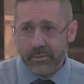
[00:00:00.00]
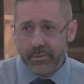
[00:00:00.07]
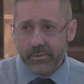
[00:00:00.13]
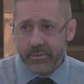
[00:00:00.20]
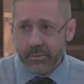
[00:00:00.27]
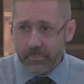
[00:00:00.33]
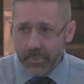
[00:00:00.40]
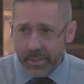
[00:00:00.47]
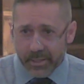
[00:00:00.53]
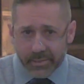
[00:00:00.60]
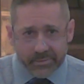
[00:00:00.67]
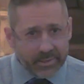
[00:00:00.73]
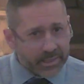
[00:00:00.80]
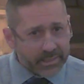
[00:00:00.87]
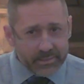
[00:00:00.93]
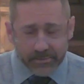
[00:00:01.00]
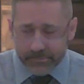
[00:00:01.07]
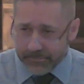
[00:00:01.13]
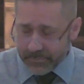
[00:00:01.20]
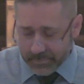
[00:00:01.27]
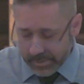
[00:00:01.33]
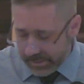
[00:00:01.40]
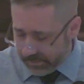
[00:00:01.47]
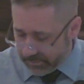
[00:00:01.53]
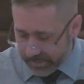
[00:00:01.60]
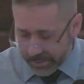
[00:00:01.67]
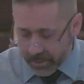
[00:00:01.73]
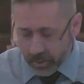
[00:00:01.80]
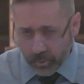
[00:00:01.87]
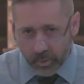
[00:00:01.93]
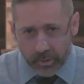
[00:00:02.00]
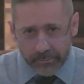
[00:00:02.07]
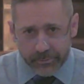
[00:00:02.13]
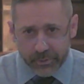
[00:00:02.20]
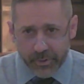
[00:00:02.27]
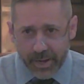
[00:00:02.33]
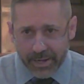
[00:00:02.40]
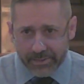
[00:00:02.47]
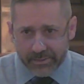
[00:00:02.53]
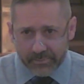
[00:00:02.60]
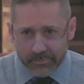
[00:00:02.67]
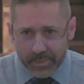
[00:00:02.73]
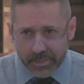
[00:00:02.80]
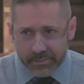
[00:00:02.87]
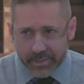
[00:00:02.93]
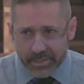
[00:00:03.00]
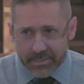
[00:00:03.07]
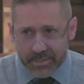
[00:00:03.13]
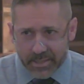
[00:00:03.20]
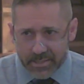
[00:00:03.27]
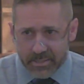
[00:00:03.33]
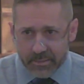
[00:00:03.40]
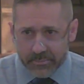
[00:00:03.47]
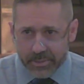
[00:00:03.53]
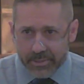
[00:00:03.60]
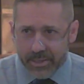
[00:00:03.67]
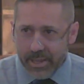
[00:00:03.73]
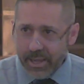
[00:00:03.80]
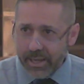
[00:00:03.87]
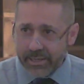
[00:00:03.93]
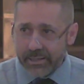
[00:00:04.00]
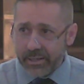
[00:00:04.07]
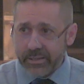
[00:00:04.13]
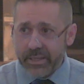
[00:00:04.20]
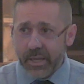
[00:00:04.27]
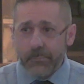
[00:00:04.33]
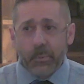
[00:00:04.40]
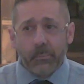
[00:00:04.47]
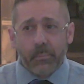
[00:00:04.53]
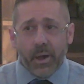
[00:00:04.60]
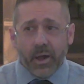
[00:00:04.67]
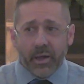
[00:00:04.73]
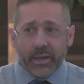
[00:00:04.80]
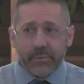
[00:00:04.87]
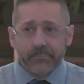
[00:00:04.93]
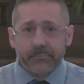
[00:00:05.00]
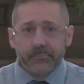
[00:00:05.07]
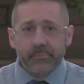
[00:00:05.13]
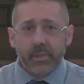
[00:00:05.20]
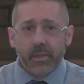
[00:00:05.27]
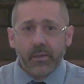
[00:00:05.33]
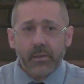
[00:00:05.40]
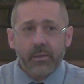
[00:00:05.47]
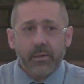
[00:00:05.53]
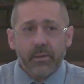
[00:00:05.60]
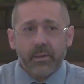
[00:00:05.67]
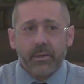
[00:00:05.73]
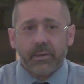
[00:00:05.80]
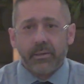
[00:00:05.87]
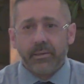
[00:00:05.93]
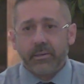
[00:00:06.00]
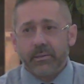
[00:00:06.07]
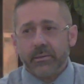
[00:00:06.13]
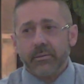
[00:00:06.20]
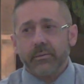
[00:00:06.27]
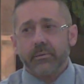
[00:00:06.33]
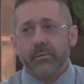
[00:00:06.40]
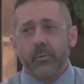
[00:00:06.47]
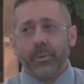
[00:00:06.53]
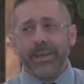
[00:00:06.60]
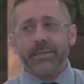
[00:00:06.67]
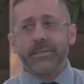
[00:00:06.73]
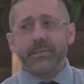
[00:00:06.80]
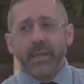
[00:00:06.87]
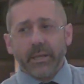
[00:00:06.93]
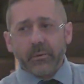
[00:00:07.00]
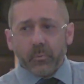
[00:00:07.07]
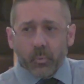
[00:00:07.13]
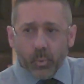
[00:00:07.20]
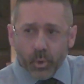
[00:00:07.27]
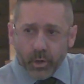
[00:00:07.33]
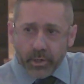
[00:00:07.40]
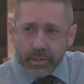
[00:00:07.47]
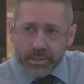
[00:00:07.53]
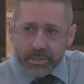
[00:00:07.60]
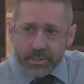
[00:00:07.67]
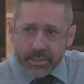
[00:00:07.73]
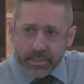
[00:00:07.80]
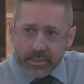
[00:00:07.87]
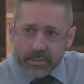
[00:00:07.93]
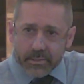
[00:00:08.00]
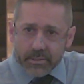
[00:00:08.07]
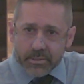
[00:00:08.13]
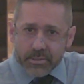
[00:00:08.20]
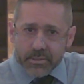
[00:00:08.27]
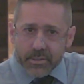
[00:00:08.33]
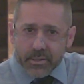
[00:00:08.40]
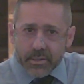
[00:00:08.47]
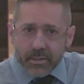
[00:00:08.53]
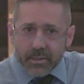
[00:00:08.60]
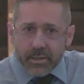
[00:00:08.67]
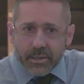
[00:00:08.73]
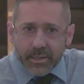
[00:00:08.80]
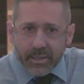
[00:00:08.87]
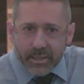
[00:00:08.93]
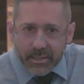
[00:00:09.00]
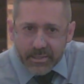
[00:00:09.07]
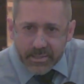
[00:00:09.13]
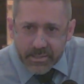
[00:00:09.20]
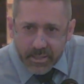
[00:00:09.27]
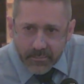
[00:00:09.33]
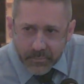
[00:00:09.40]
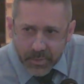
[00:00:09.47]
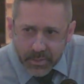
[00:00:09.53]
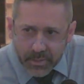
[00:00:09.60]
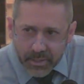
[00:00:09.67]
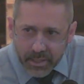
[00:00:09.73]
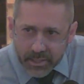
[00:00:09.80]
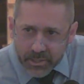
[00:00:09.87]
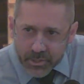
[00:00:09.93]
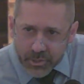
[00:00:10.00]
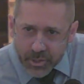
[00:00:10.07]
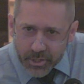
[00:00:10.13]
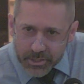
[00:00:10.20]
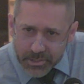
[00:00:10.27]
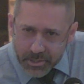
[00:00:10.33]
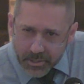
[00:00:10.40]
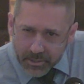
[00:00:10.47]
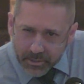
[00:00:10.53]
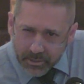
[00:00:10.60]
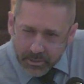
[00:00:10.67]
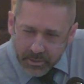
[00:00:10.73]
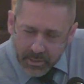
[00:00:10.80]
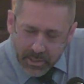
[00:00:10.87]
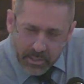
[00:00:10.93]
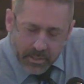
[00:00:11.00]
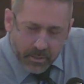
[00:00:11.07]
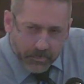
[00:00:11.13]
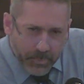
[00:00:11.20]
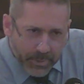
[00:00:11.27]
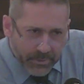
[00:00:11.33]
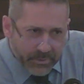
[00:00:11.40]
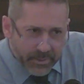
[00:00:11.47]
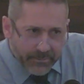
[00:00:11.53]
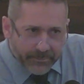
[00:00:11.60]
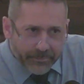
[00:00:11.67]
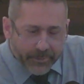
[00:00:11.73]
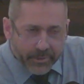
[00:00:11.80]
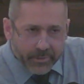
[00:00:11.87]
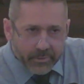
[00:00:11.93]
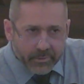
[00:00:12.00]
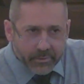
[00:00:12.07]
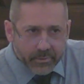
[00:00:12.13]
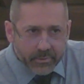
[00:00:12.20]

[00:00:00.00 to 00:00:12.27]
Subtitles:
The minute they go off track, the minute they say something, and keep in mind, the way Satan works is it's something that's just a little bit different